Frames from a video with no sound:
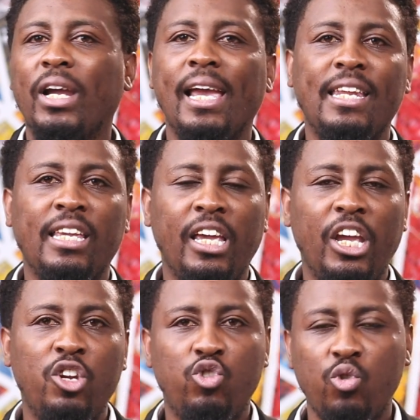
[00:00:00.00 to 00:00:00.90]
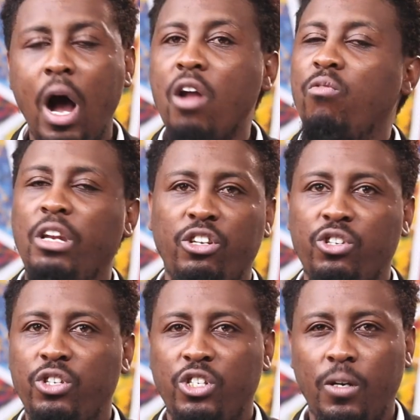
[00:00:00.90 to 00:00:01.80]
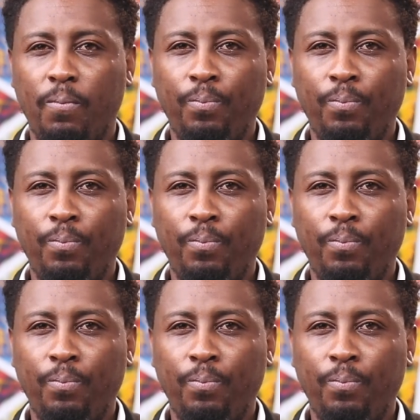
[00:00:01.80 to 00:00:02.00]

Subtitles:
getting into a relationship.